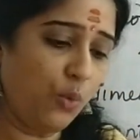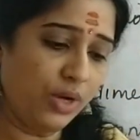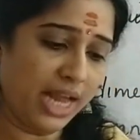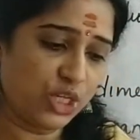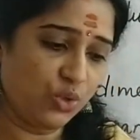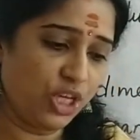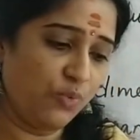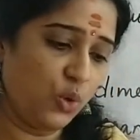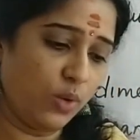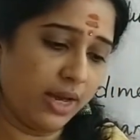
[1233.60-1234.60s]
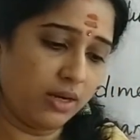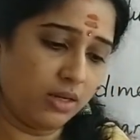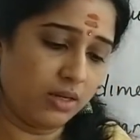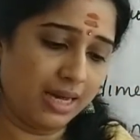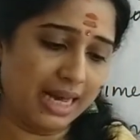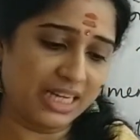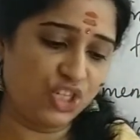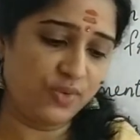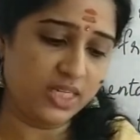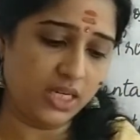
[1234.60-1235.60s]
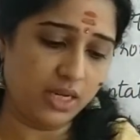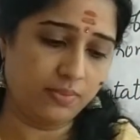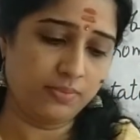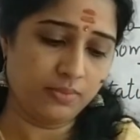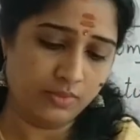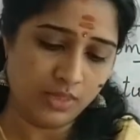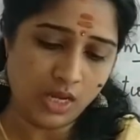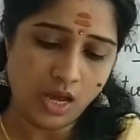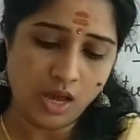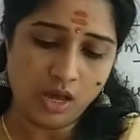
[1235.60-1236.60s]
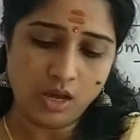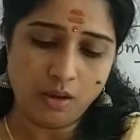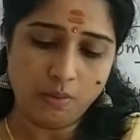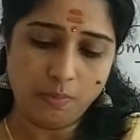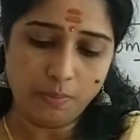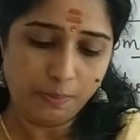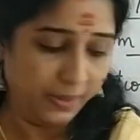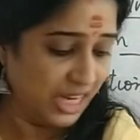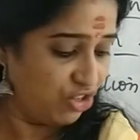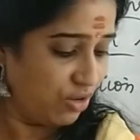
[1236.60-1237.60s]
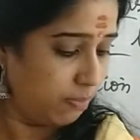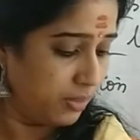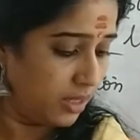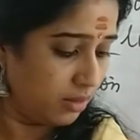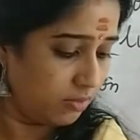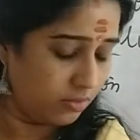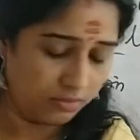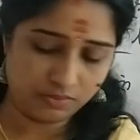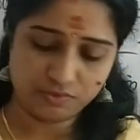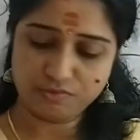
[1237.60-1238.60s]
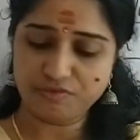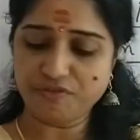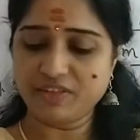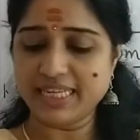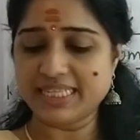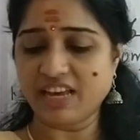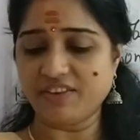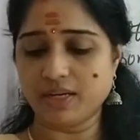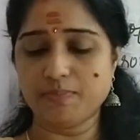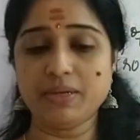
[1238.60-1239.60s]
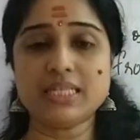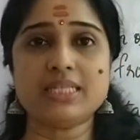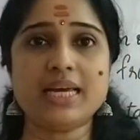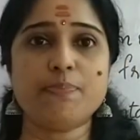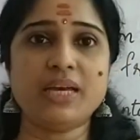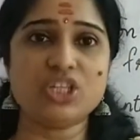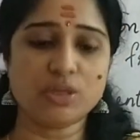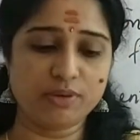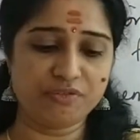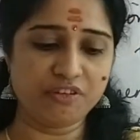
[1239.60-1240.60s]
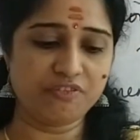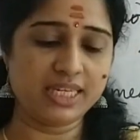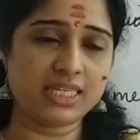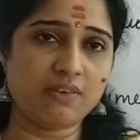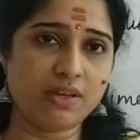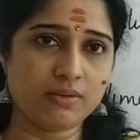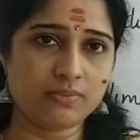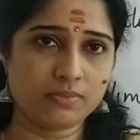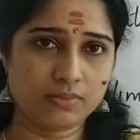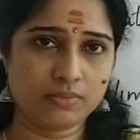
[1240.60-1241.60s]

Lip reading: I would like to give you an activity. Page number 57. Please take page number 57.